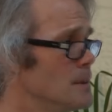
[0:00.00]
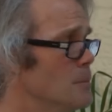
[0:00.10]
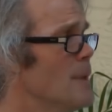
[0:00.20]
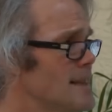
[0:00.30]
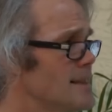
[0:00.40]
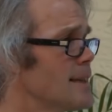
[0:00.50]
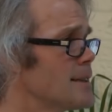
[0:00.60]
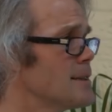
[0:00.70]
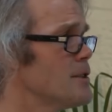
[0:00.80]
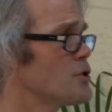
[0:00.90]
It may
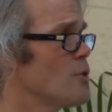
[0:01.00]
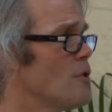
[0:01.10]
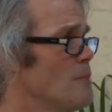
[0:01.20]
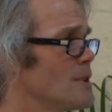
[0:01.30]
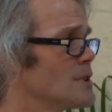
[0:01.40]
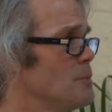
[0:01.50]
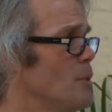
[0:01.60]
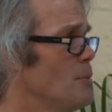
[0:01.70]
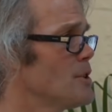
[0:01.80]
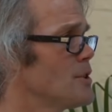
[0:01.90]
take us another 12 months to
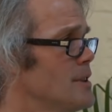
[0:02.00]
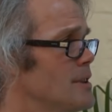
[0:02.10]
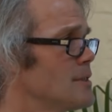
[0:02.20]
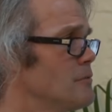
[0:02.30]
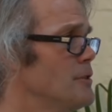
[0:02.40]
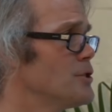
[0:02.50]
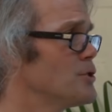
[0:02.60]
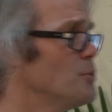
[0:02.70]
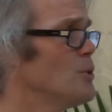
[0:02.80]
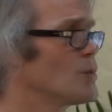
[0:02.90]
publish this and
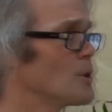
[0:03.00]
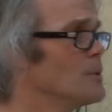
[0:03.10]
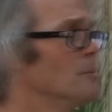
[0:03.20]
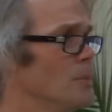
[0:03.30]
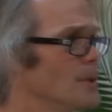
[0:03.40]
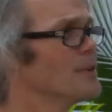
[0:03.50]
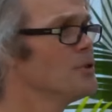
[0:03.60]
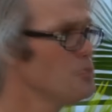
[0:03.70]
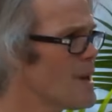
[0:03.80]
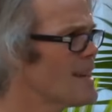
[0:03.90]
finish the work, but
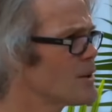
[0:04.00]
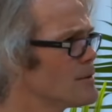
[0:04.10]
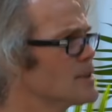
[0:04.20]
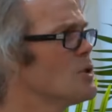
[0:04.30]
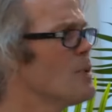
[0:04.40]
you bet there is.